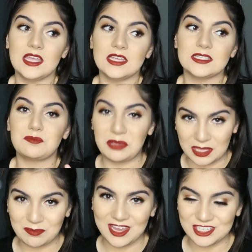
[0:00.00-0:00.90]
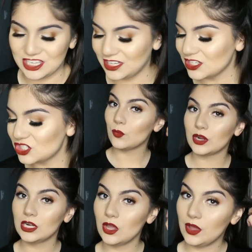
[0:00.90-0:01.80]
is being patient.
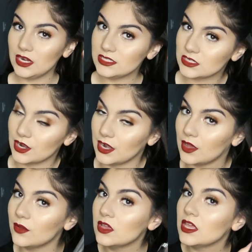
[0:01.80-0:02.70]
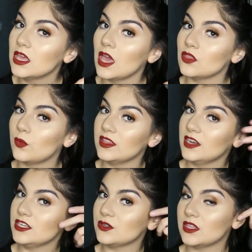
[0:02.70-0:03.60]
We're gonna go ahead and start now. And the way
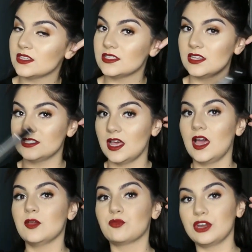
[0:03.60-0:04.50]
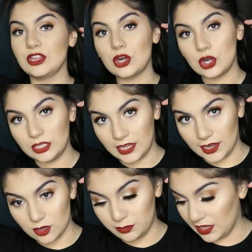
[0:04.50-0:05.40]
that I do this is that I bring the
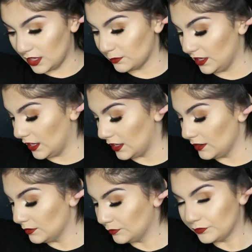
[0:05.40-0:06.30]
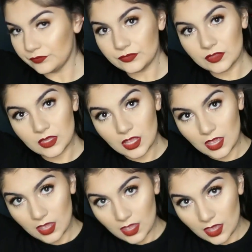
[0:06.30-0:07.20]
curling iron behind my head,
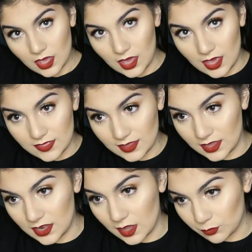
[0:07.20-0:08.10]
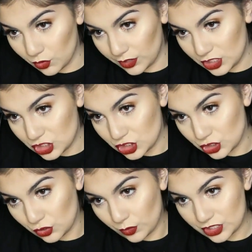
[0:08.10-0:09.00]
and then I'm going
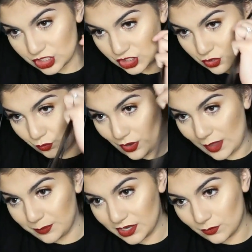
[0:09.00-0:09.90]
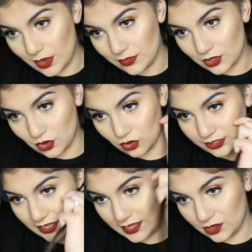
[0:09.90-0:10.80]
to just wrap it around the
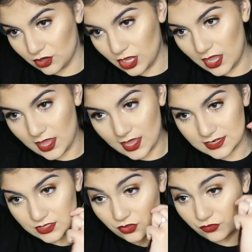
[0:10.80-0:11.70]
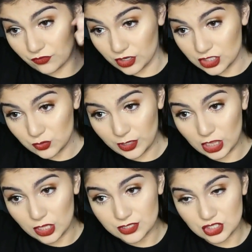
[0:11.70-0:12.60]
curling iron, and the first
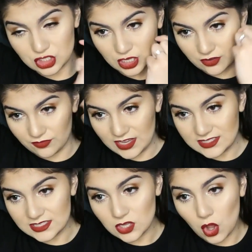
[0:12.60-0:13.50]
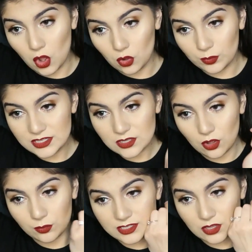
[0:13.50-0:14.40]
one closest to your face is
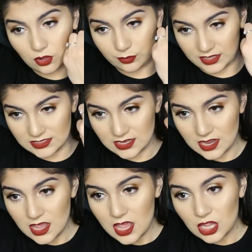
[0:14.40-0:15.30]
always, always, always